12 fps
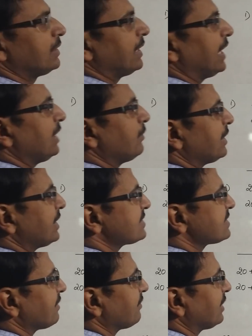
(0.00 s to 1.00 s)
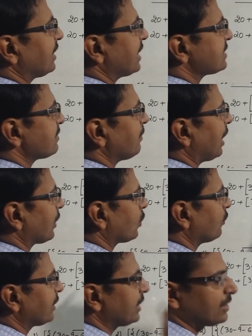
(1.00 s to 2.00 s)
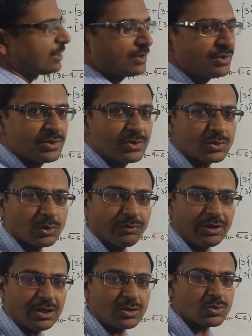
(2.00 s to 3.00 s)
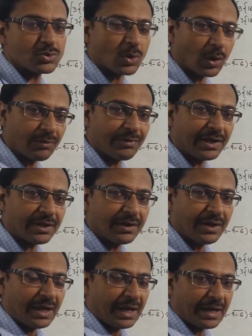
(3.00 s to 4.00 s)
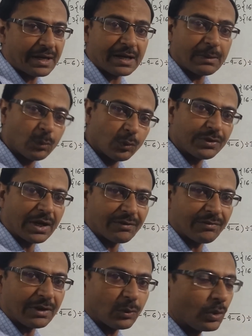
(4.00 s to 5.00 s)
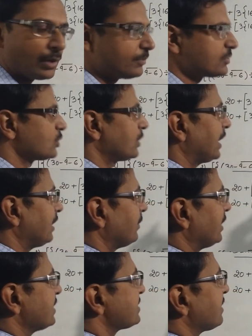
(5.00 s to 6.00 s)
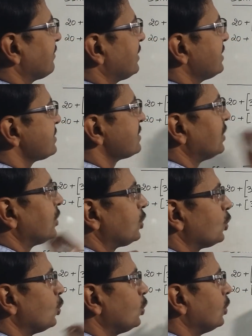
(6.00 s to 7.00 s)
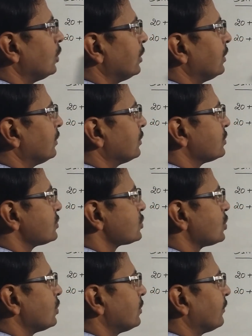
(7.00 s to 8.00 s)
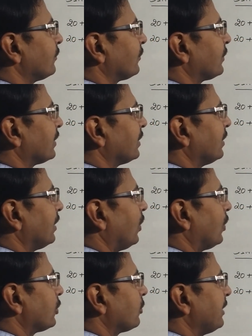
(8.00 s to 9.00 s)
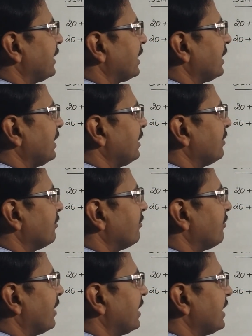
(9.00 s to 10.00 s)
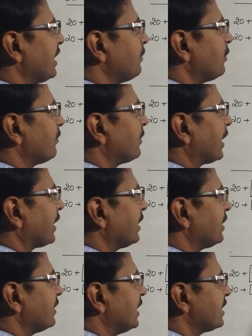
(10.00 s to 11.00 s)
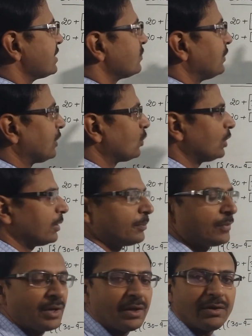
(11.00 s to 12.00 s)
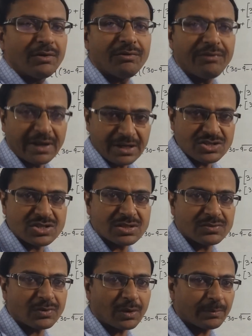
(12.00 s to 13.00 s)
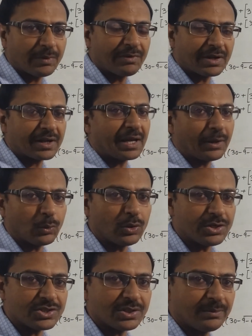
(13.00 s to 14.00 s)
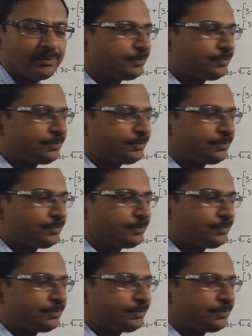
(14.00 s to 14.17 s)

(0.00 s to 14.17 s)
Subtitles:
9 minus 7 has a bar over it, so we need to solve it and remove that vinculum. So 9 minus 7 is 2. So automatically one type of bracket, that is vinculum, vanishes from our calculation.